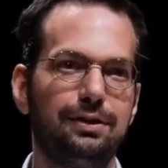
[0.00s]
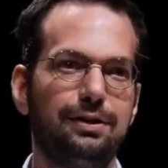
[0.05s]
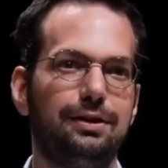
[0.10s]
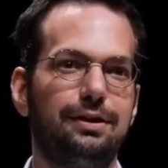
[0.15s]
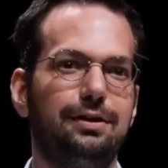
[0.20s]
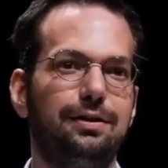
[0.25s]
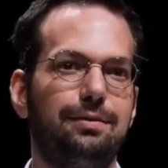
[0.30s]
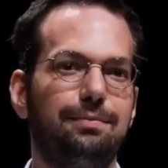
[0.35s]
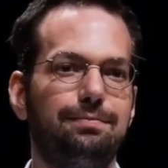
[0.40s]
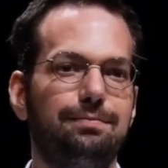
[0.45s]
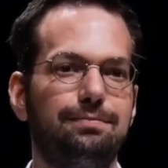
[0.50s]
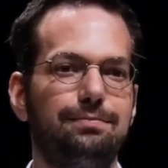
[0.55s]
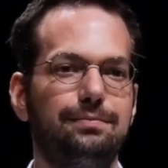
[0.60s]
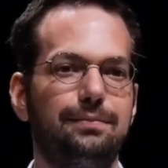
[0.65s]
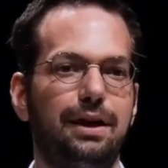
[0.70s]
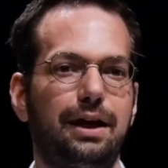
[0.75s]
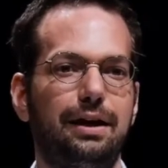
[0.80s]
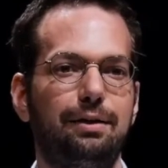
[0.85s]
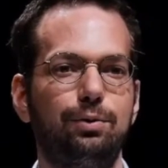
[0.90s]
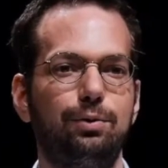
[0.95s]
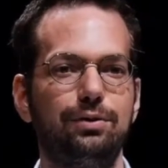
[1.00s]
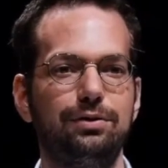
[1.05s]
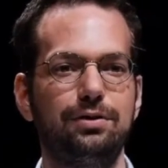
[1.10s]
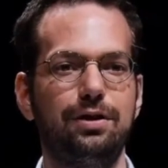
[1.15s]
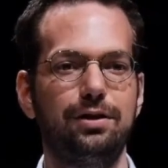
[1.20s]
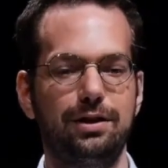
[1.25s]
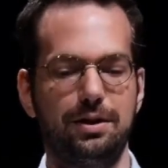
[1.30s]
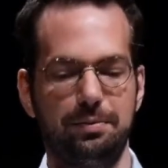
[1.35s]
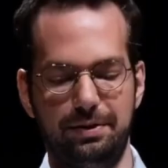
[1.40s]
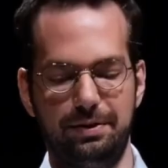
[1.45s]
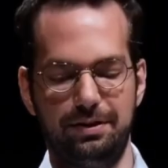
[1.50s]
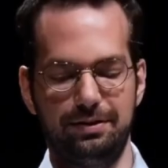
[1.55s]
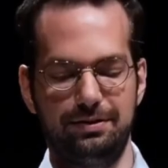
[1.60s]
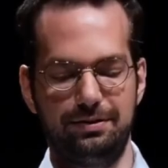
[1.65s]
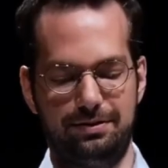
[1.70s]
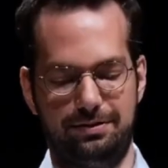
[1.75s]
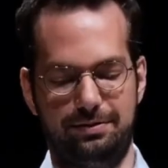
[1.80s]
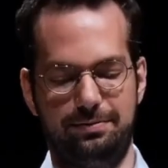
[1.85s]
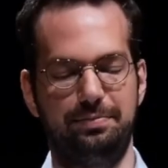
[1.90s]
Um, I will talk about